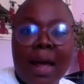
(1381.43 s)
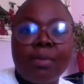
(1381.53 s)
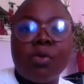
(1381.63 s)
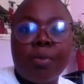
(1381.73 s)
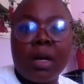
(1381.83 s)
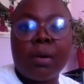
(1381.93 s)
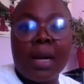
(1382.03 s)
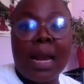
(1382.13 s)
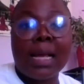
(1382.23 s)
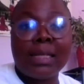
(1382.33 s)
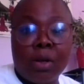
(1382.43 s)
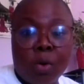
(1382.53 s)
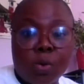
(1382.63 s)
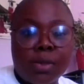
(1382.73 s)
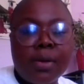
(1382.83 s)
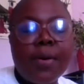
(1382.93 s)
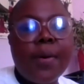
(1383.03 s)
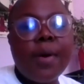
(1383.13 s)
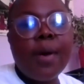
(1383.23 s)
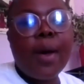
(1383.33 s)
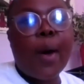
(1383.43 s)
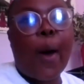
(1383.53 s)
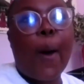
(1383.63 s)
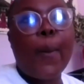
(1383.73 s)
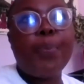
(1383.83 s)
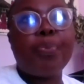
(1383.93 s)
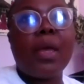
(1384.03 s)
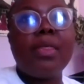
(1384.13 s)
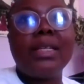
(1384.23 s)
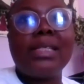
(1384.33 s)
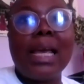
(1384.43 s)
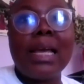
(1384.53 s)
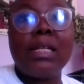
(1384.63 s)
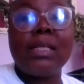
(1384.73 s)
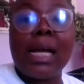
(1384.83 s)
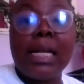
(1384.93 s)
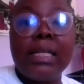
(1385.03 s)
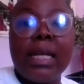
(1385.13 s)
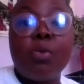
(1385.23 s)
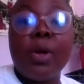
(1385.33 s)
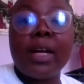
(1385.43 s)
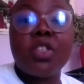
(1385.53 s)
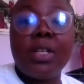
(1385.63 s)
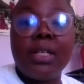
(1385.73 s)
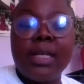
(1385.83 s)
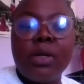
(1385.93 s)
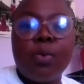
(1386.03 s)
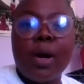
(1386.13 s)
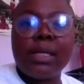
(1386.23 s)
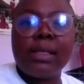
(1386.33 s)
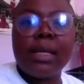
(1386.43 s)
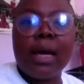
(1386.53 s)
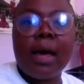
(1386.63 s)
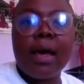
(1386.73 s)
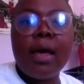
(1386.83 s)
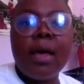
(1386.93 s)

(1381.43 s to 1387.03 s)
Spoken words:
comes from the criminalizing laws. The second study that we actually did was the